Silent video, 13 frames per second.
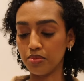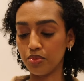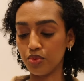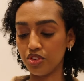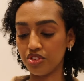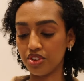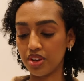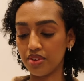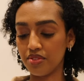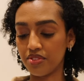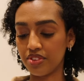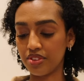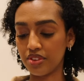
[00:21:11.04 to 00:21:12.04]
which
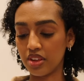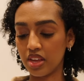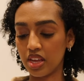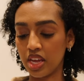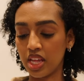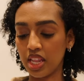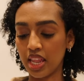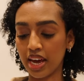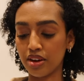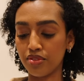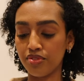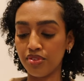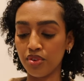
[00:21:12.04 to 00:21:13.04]
gives it like
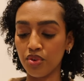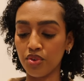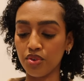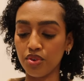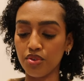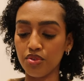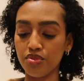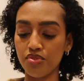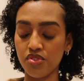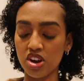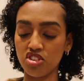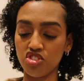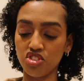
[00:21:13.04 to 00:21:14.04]
a floral
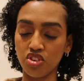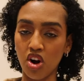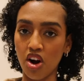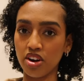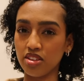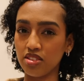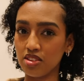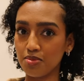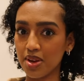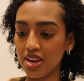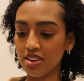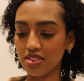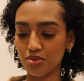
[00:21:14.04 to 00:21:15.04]
fresh garden
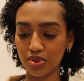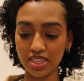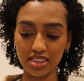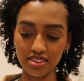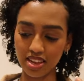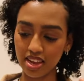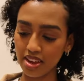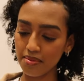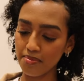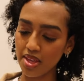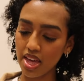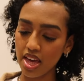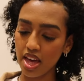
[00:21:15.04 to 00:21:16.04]
smell is what they say,
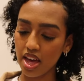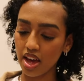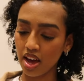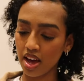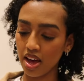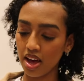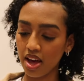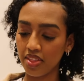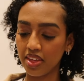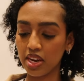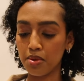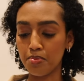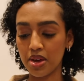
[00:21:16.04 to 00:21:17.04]
and
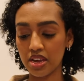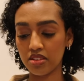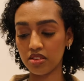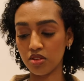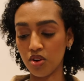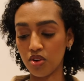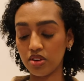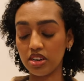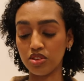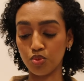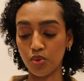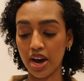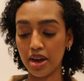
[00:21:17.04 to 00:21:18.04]
then the base note
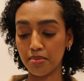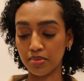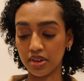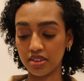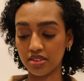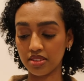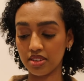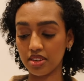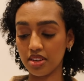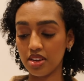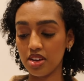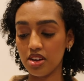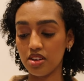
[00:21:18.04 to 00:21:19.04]
is white musk.
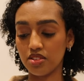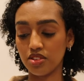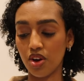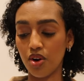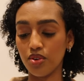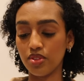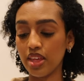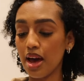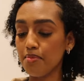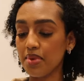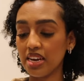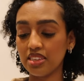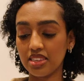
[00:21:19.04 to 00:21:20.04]
So
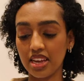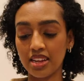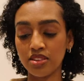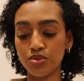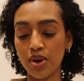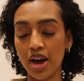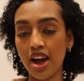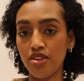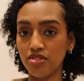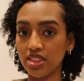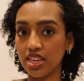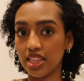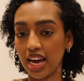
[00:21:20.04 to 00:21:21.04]
that makes sense why I
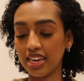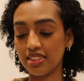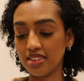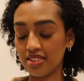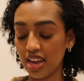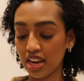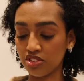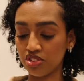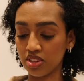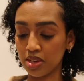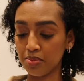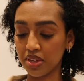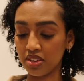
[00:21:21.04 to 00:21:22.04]
really like this,
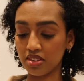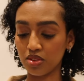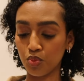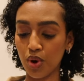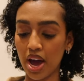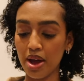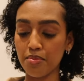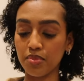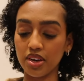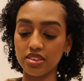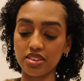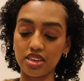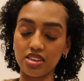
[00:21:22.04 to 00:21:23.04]
actually, because white
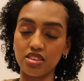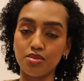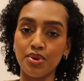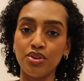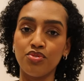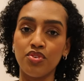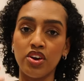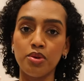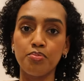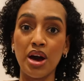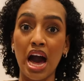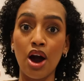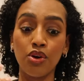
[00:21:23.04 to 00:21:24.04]
musk, it smells very
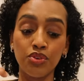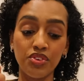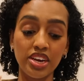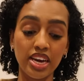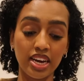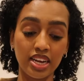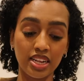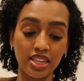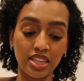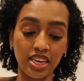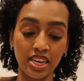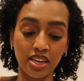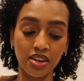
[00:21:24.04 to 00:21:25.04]
powdery and
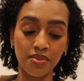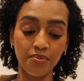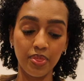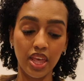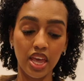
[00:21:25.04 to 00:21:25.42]
clean,